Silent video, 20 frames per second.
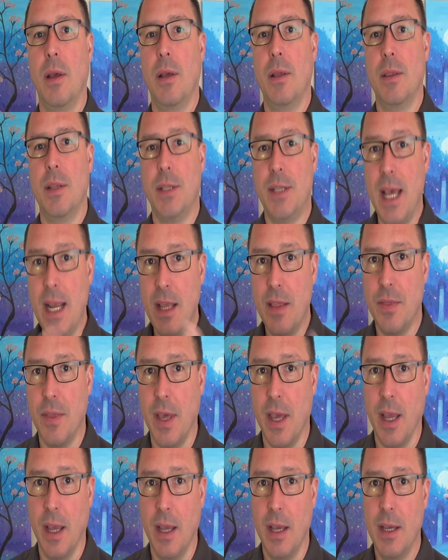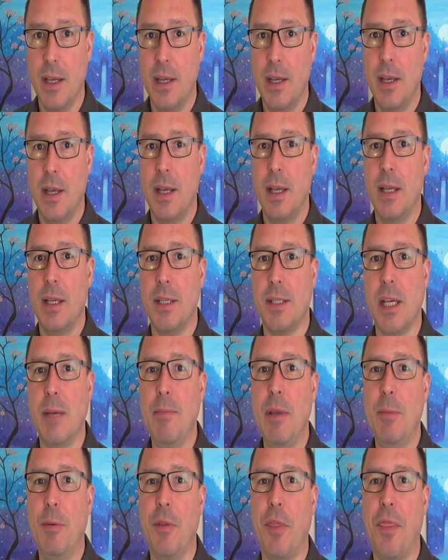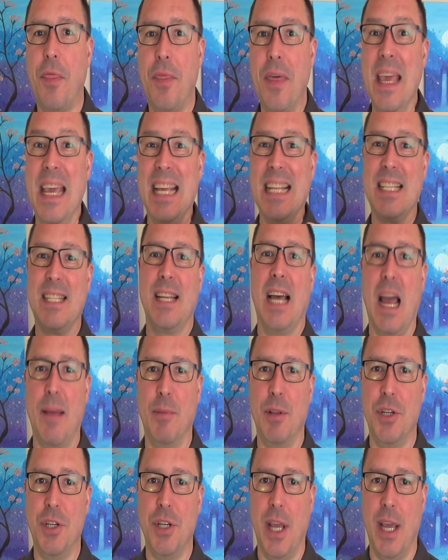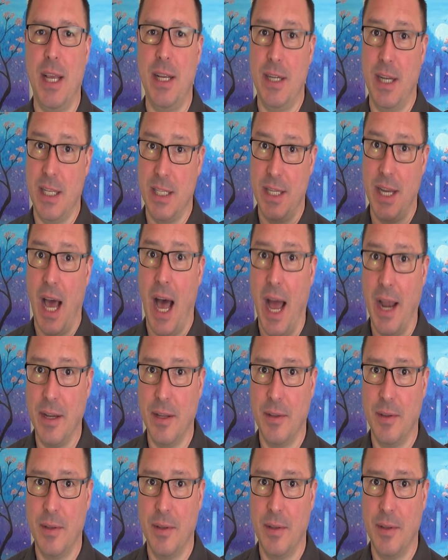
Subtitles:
The second thing, some people think it's time to change and it's not.